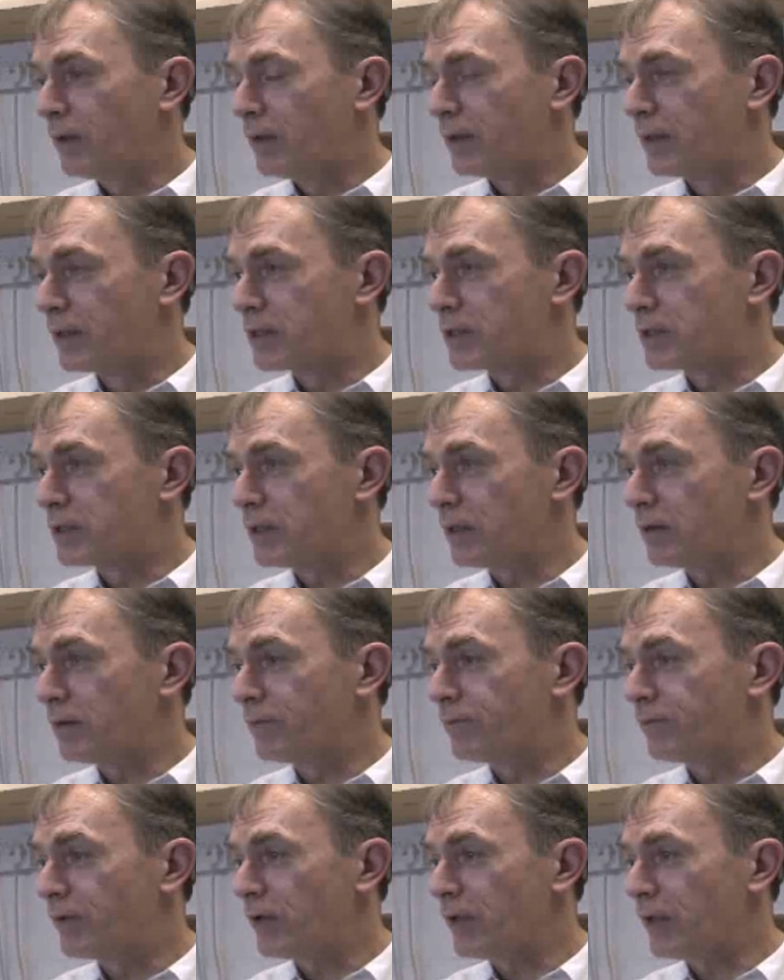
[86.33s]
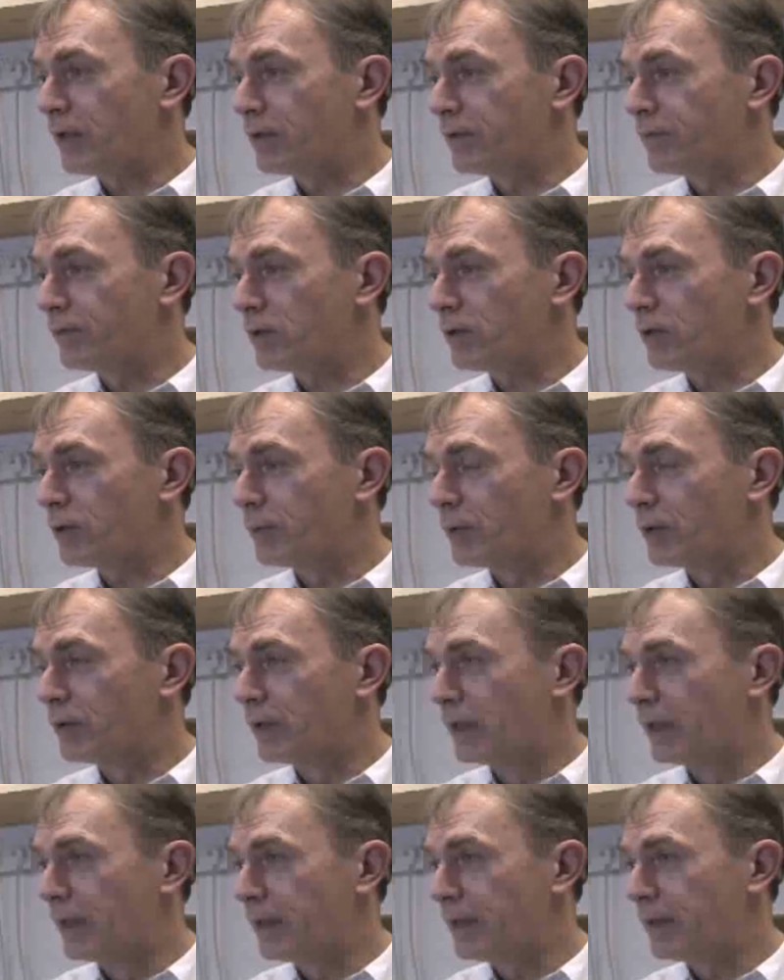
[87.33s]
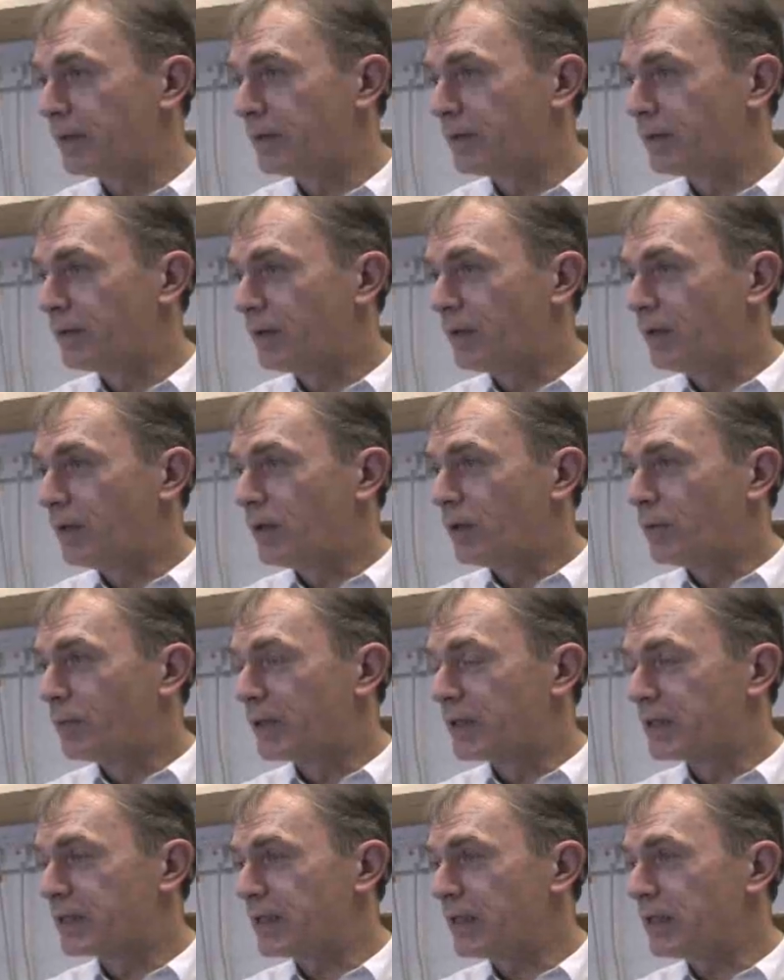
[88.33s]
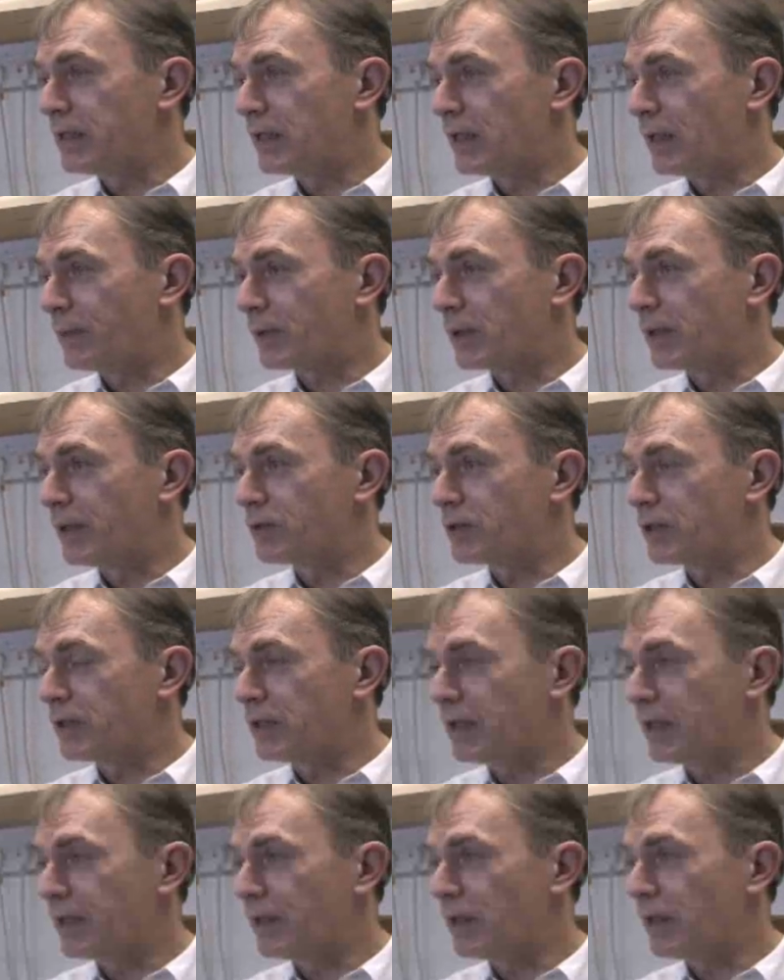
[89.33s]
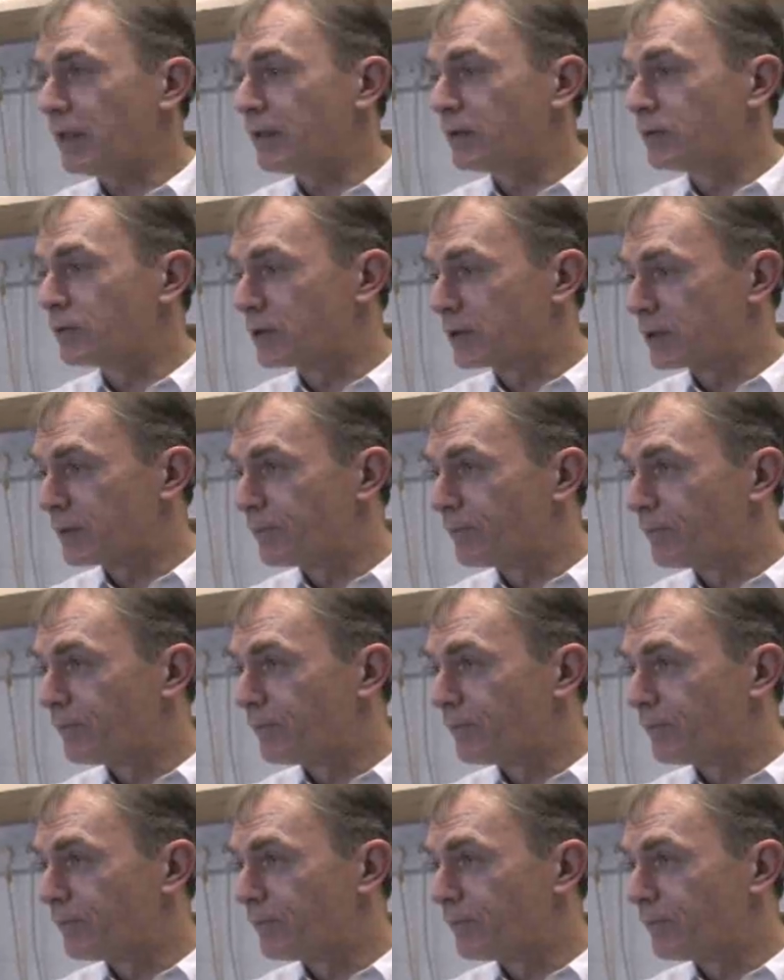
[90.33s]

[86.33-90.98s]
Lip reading: There's still a very high volume on there, but it's ended up closing near the lows.